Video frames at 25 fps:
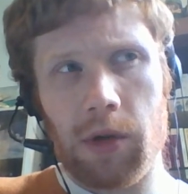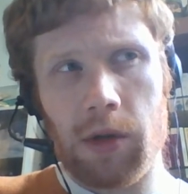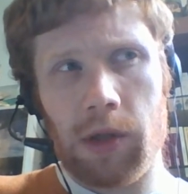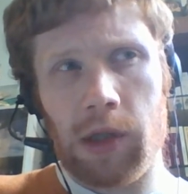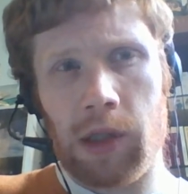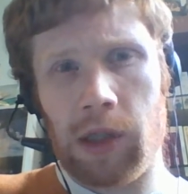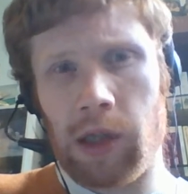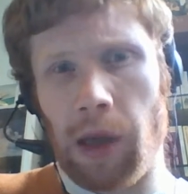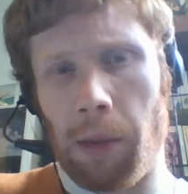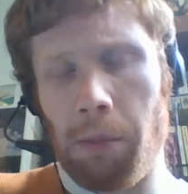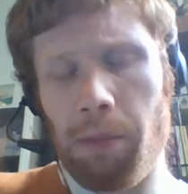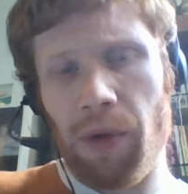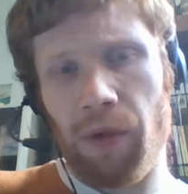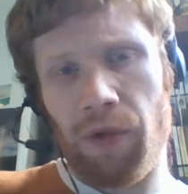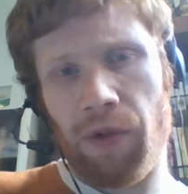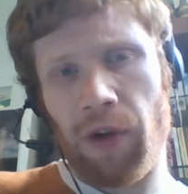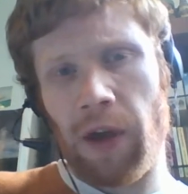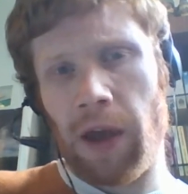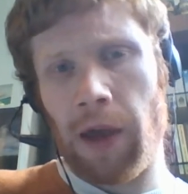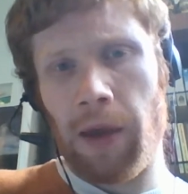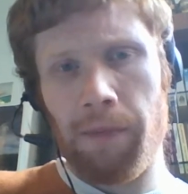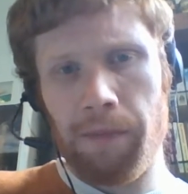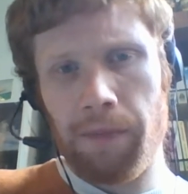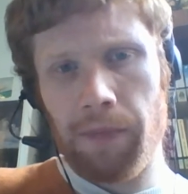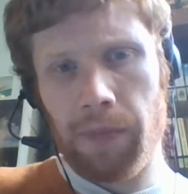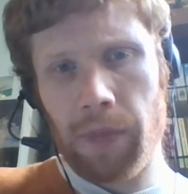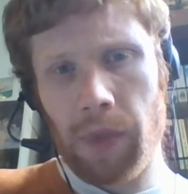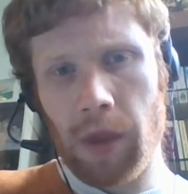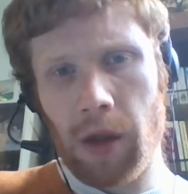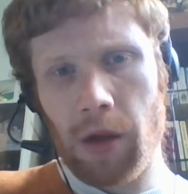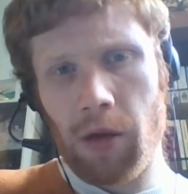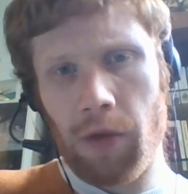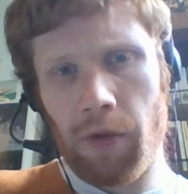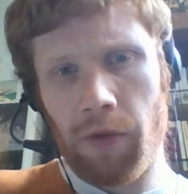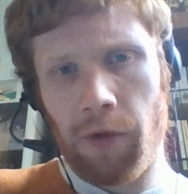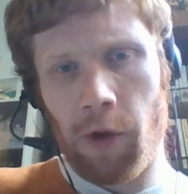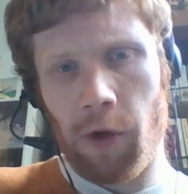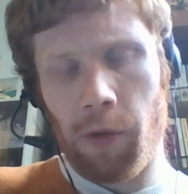sympathy
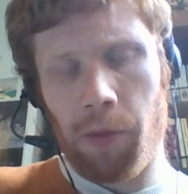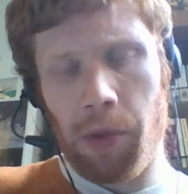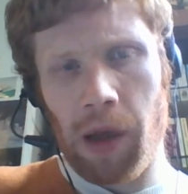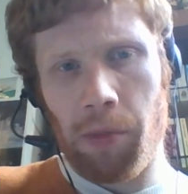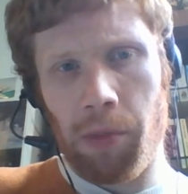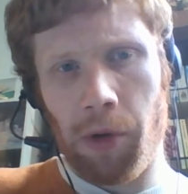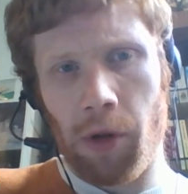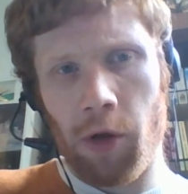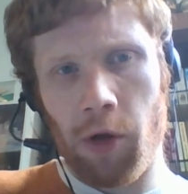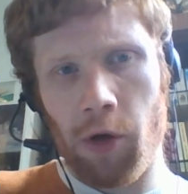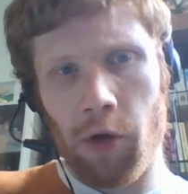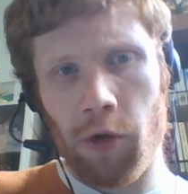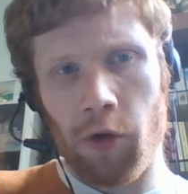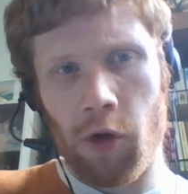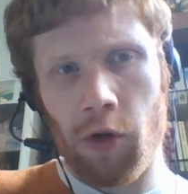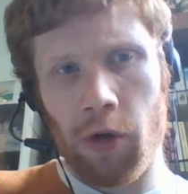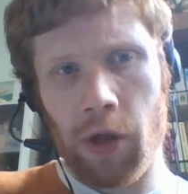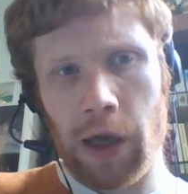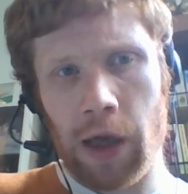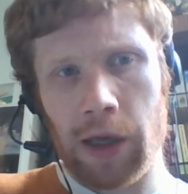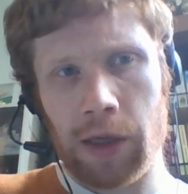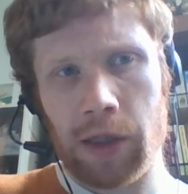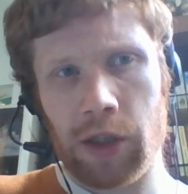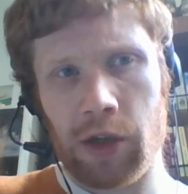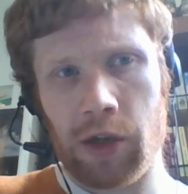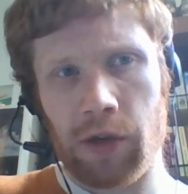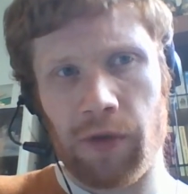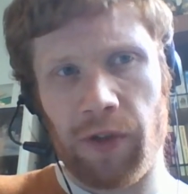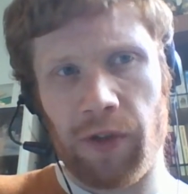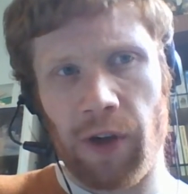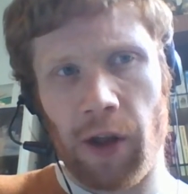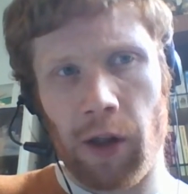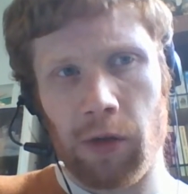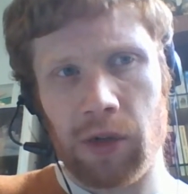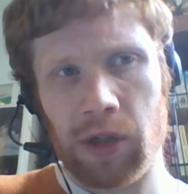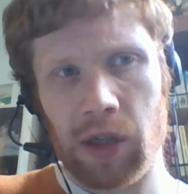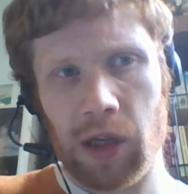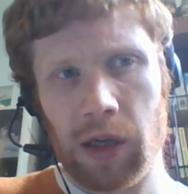for people who do this to
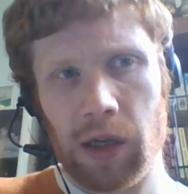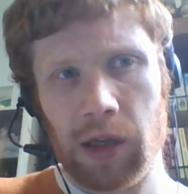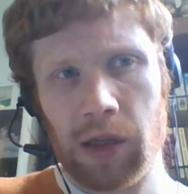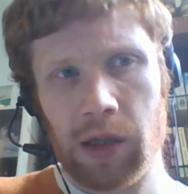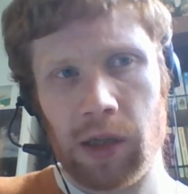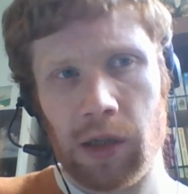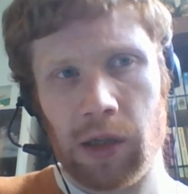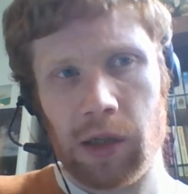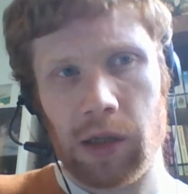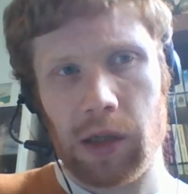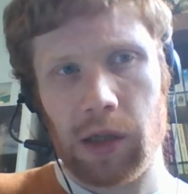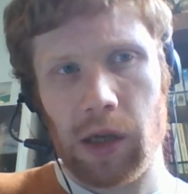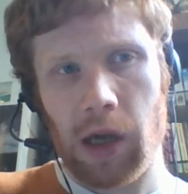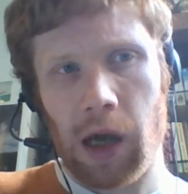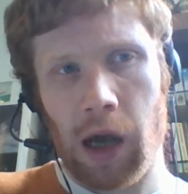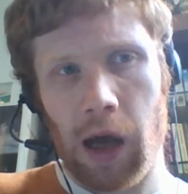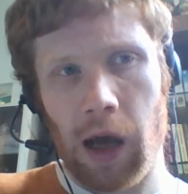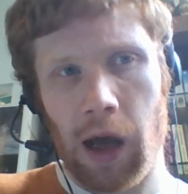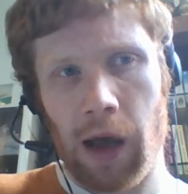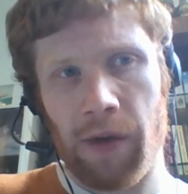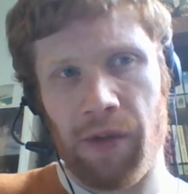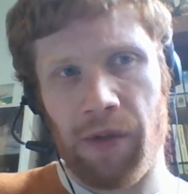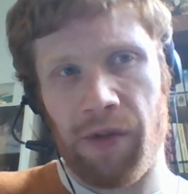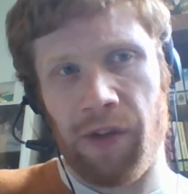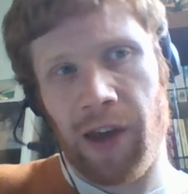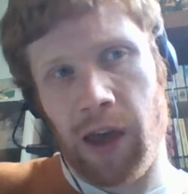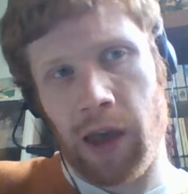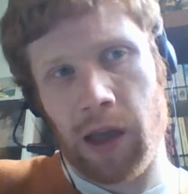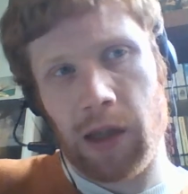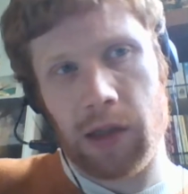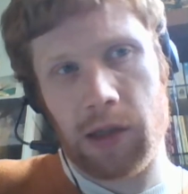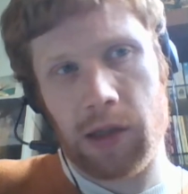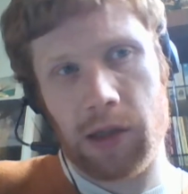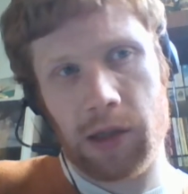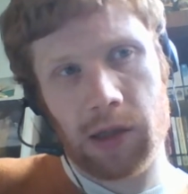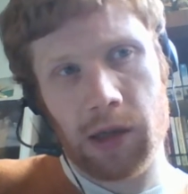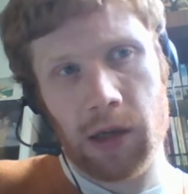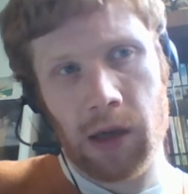fellow citizens. I, I think
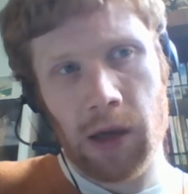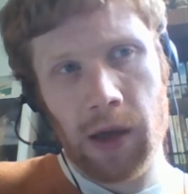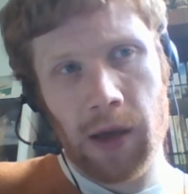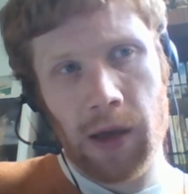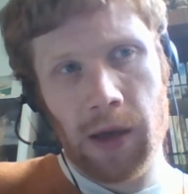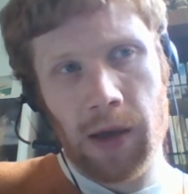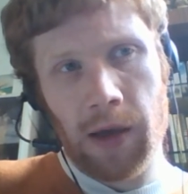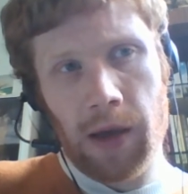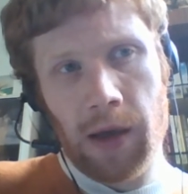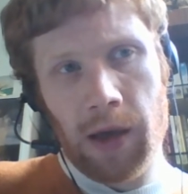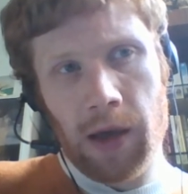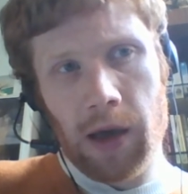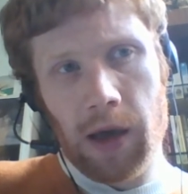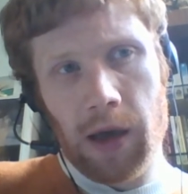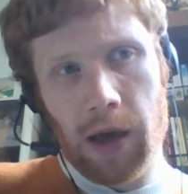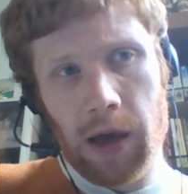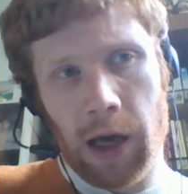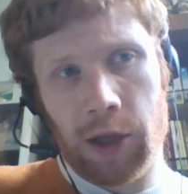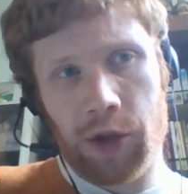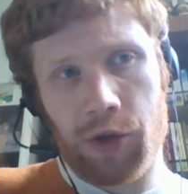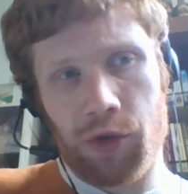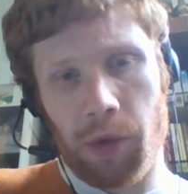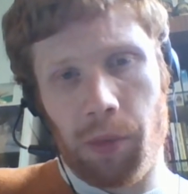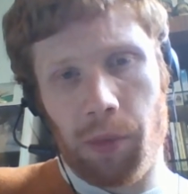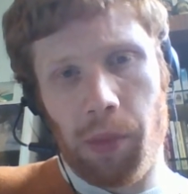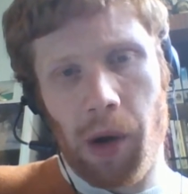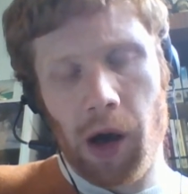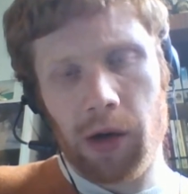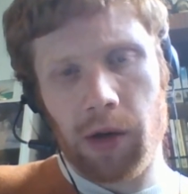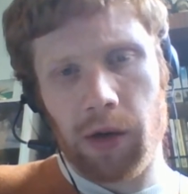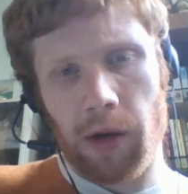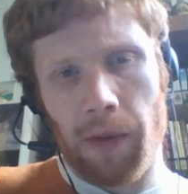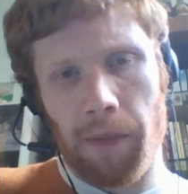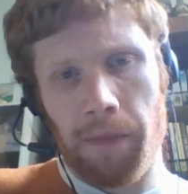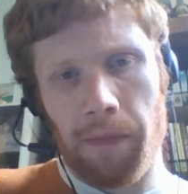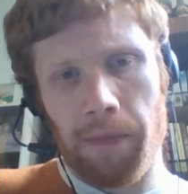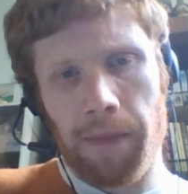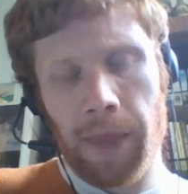it's it's
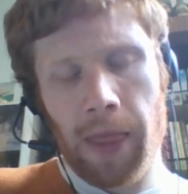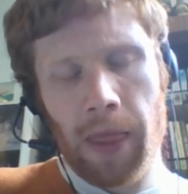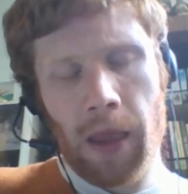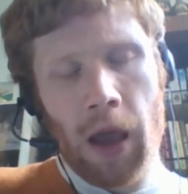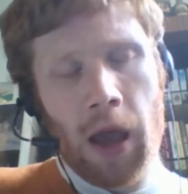repugnant.